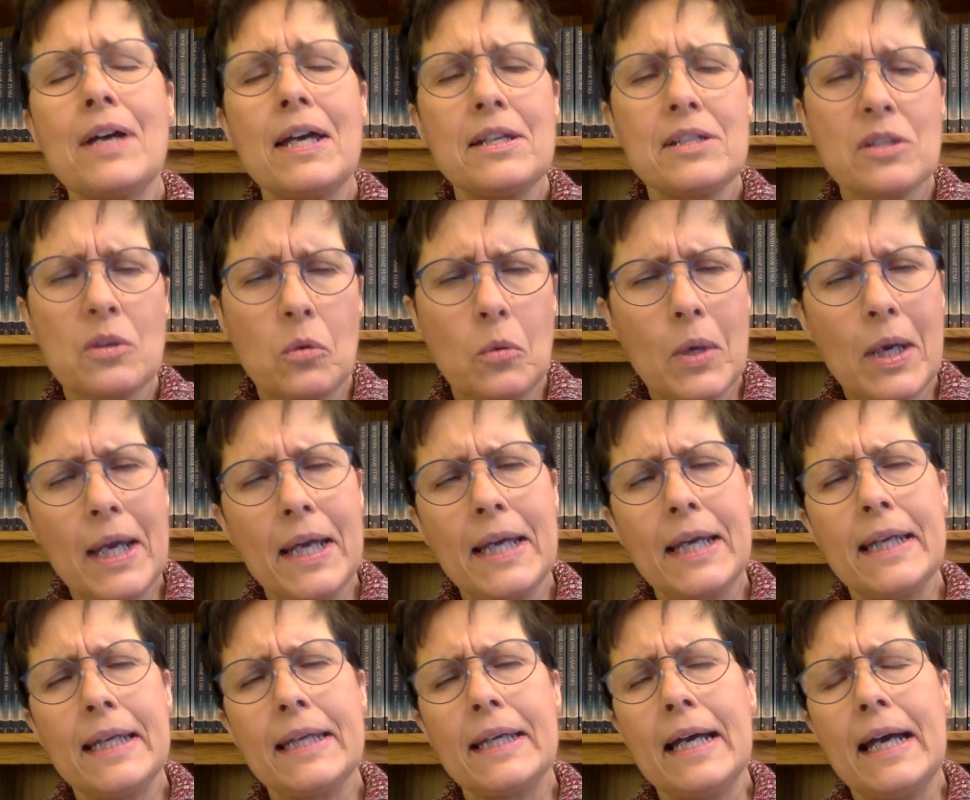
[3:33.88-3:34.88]
has a
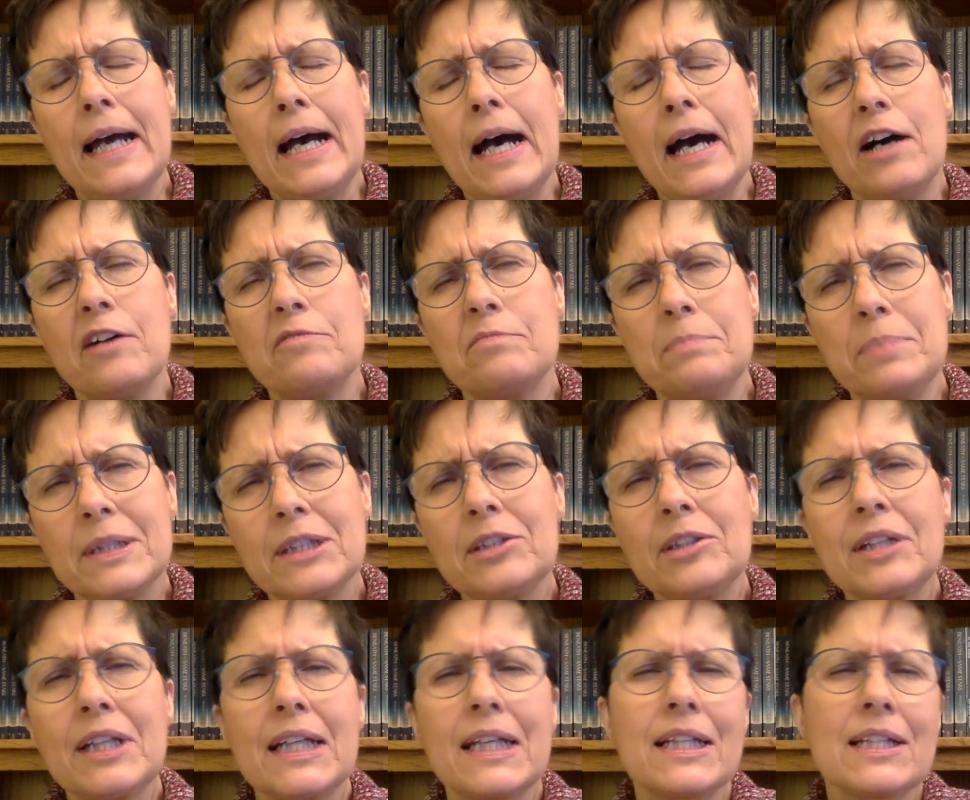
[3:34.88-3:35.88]
way of
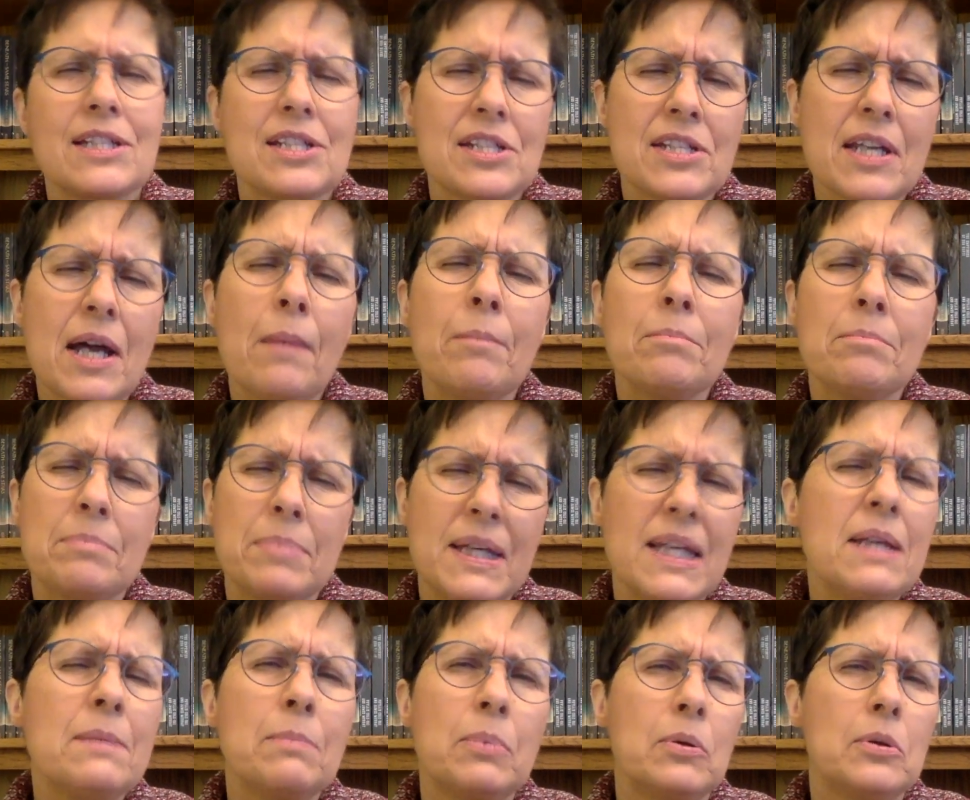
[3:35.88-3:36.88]
building some
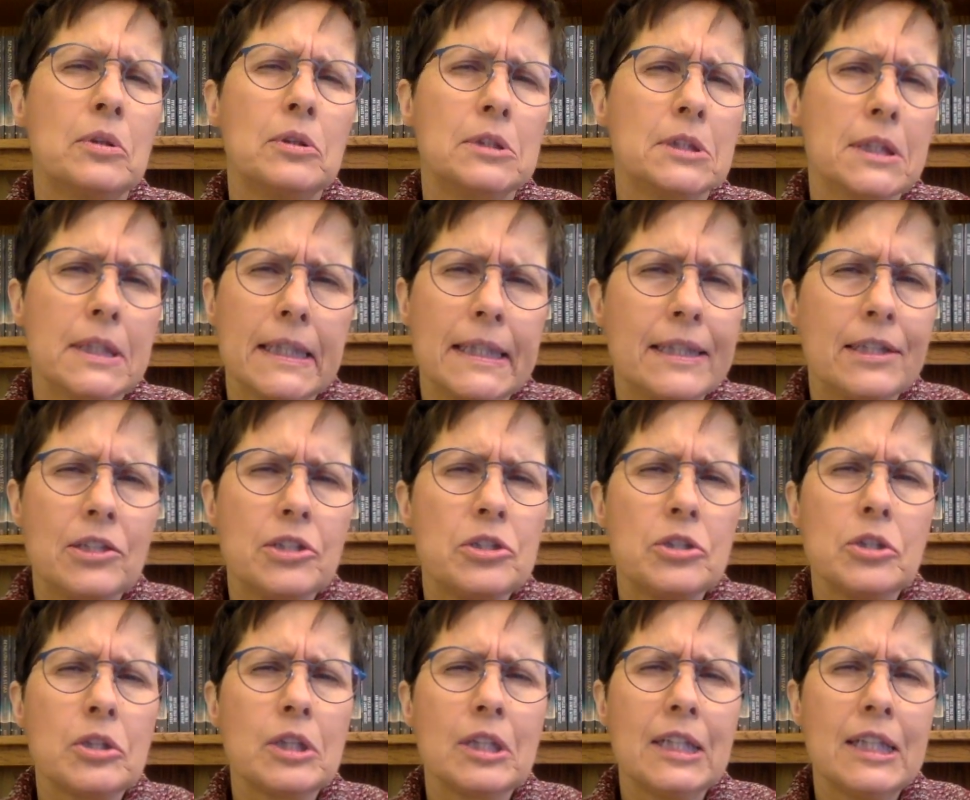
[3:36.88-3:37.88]
people
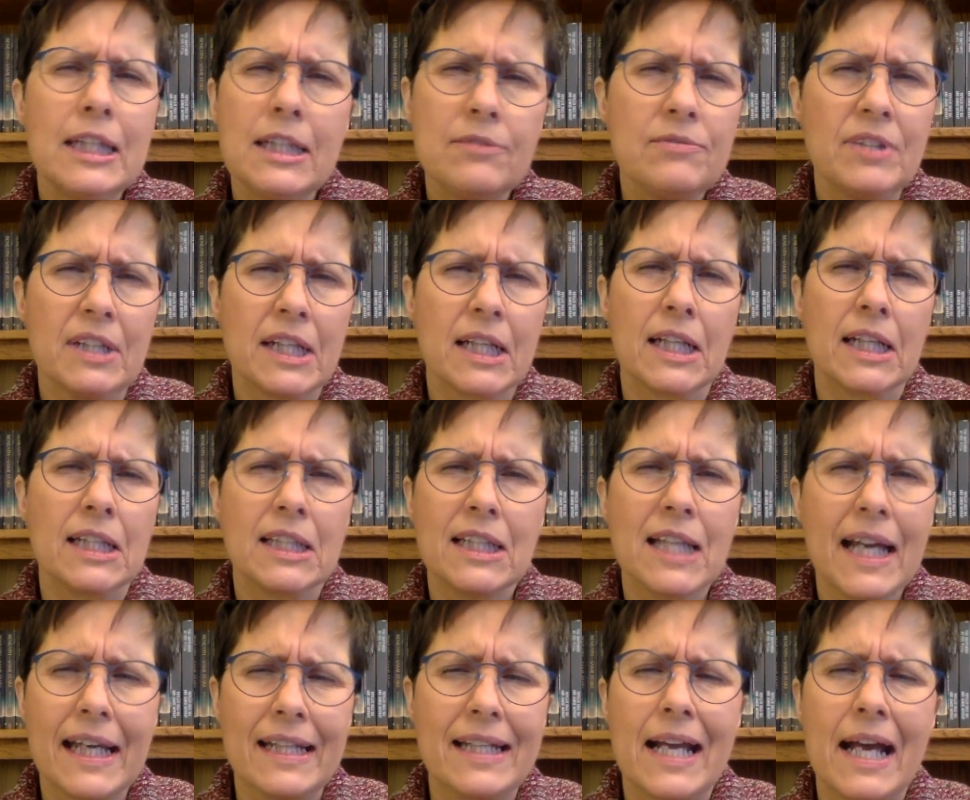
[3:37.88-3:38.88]
into living
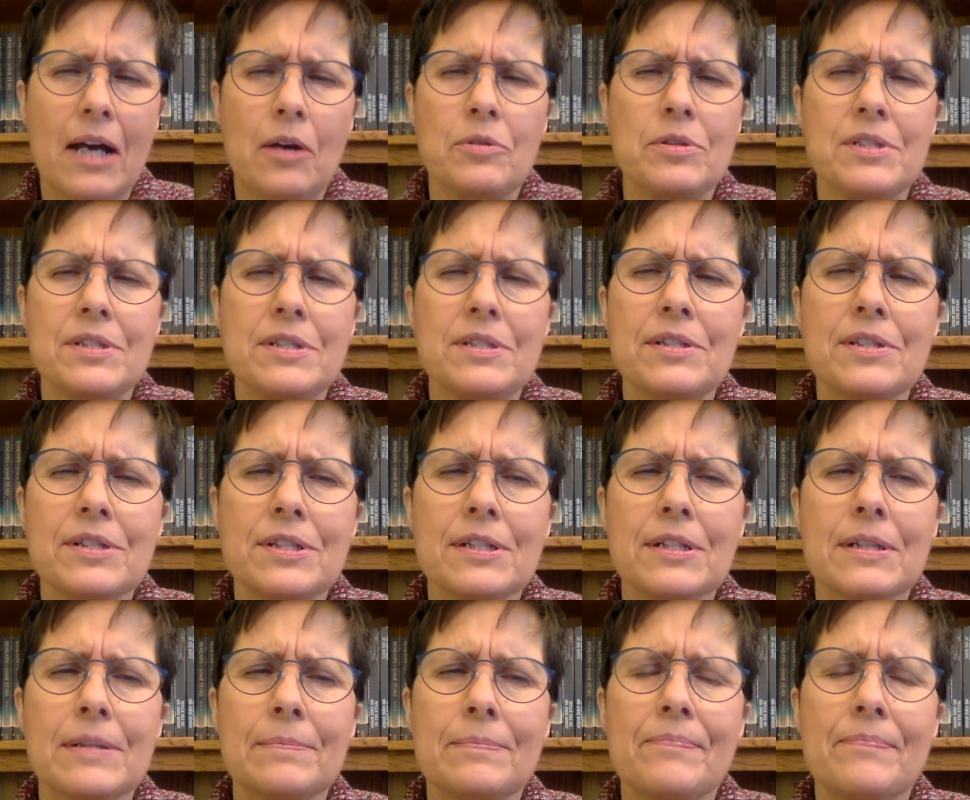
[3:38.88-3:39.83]
lighthouses.